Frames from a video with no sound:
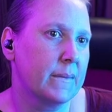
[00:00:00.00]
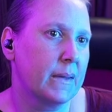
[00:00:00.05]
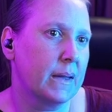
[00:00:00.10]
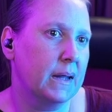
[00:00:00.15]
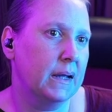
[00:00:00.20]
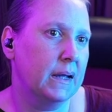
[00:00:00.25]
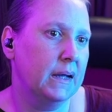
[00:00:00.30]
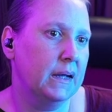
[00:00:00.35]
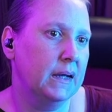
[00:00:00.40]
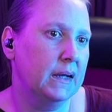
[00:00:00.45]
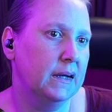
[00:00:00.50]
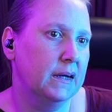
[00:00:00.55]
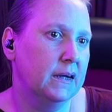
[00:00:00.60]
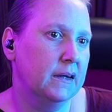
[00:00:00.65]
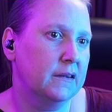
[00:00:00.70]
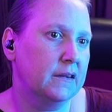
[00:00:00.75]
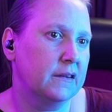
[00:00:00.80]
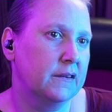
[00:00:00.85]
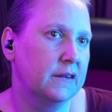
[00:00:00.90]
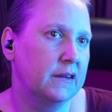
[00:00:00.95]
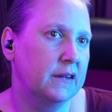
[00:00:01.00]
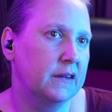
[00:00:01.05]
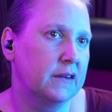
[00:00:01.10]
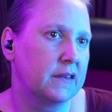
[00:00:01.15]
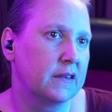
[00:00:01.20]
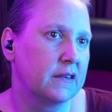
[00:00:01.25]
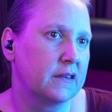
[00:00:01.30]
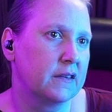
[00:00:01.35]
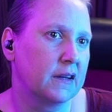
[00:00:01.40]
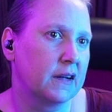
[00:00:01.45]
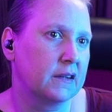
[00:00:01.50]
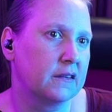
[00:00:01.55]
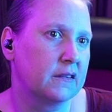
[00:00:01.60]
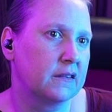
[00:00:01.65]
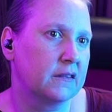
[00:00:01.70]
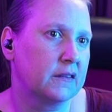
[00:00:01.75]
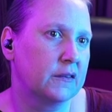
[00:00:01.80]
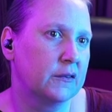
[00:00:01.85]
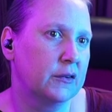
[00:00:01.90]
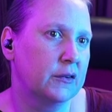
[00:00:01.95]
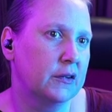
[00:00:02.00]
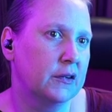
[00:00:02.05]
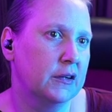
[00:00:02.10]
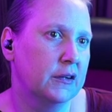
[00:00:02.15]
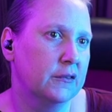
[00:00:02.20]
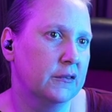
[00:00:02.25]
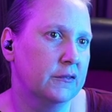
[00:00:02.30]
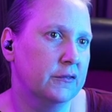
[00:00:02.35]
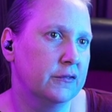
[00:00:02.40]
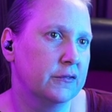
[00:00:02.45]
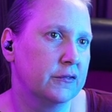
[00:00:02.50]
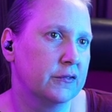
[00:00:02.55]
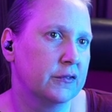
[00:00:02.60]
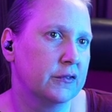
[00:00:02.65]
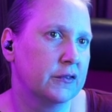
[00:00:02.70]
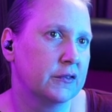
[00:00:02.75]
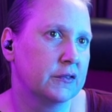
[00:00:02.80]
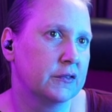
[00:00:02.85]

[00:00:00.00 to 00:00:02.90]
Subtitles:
And I think that's good enough.